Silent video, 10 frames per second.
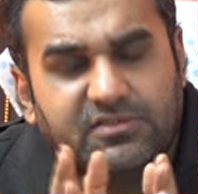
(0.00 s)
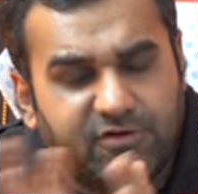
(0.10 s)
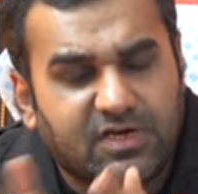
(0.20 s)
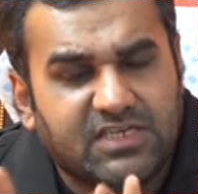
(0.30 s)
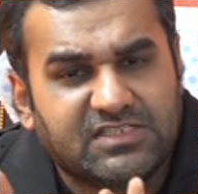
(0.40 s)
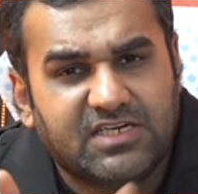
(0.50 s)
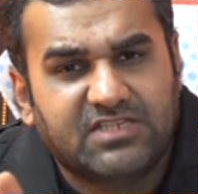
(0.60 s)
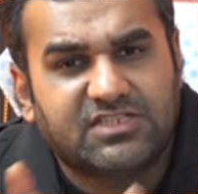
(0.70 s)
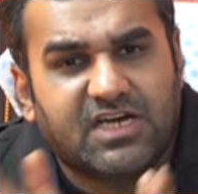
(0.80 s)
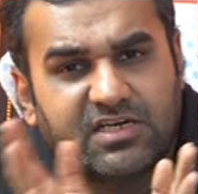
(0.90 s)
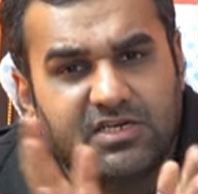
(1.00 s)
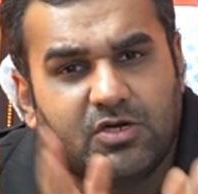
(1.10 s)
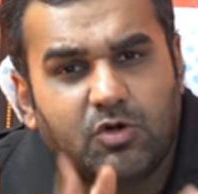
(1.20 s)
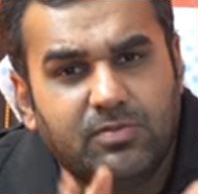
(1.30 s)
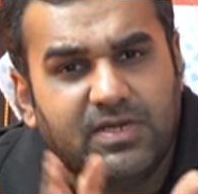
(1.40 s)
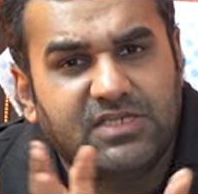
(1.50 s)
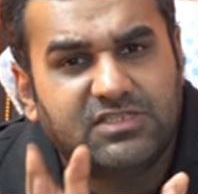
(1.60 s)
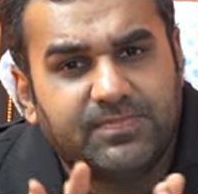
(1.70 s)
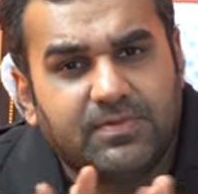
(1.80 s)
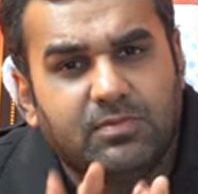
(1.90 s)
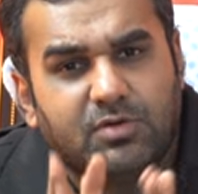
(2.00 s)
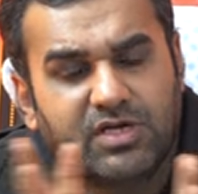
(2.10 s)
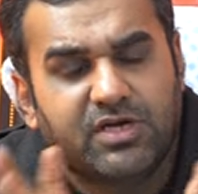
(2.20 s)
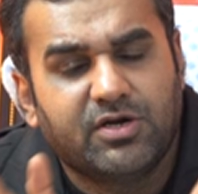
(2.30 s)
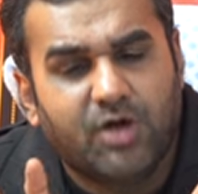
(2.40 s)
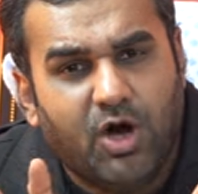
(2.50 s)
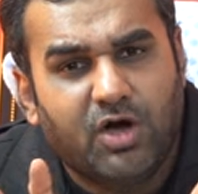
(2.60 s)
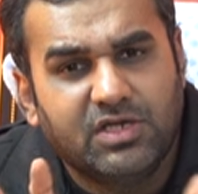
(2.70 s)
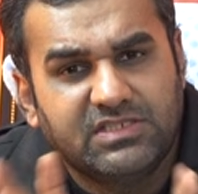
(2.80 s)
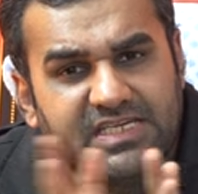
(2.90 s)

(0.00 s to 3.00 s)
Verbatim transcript: forget Standard Chartered, Goldman, J P Morgan and all,